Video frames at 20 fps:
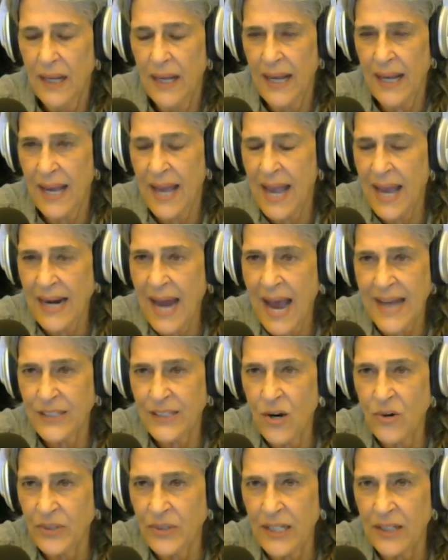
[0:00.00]
And I
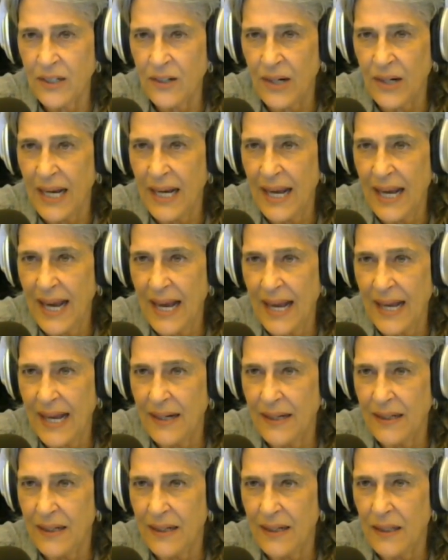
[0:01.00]
don't hear,
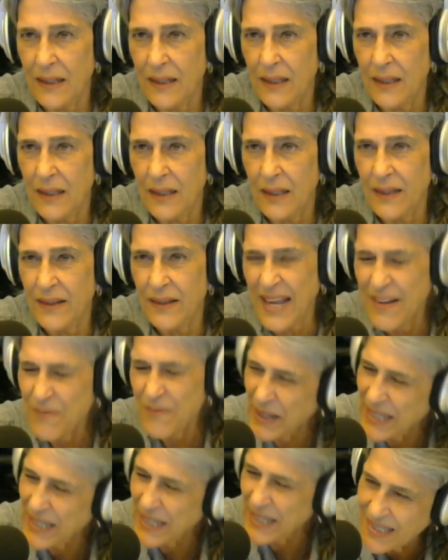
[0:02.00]
they've
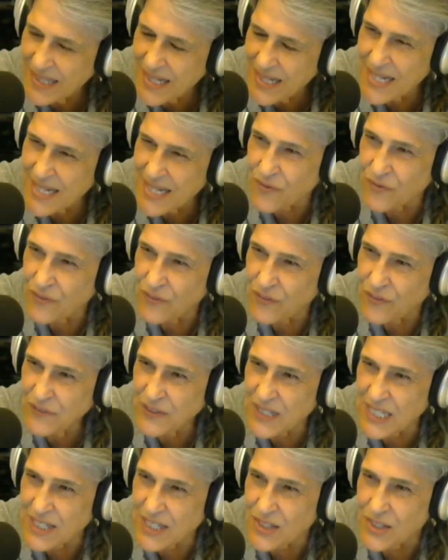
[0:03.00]
been in since
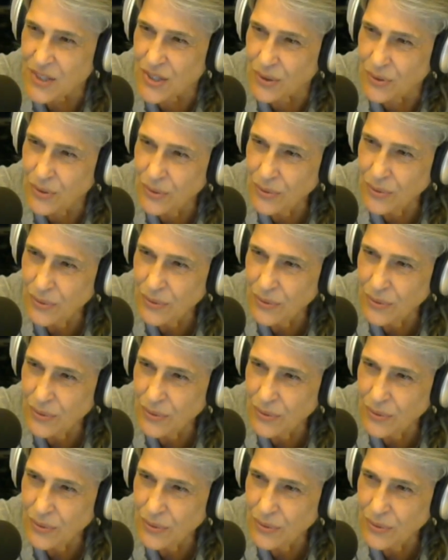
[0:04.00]
52?